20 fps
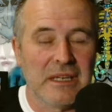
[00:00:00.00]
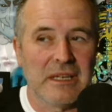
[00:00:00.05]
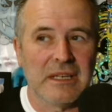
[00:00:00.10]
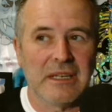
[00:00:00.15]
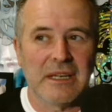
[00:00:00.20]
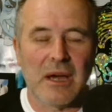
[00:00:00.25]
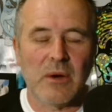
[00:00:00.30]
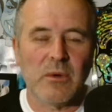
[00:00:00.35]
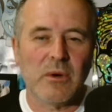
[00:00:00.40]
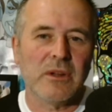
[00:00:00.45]

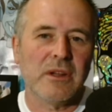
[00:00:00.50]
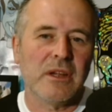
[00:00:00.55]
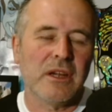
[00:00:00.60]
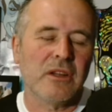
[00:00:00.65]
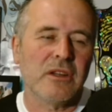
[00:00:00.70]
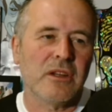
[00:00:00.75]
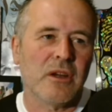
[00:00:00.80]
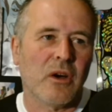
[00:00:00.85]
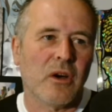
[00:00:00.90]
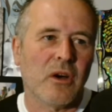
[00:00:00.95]
is that the
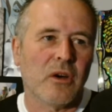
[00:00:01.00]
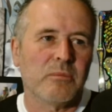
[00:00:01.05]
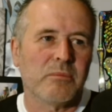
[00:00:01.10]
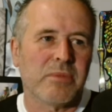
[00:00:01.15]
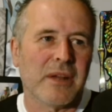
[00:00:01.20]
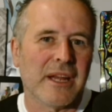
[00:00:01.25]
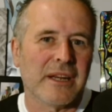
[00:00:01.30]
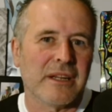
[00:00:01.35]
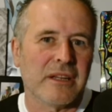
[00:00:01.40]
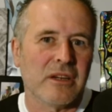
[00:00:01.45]
dust on the
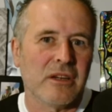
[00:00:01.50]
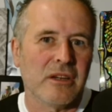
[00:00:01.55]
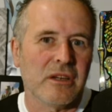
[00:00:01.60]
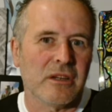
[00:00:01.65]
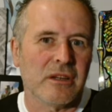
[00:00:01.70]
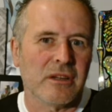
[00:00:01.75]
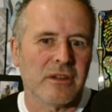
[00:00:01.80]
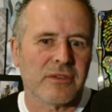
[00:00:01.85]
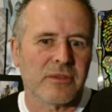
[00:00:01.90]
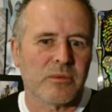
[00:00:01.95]
top of the
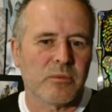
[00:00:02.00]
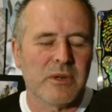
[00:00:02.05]
moon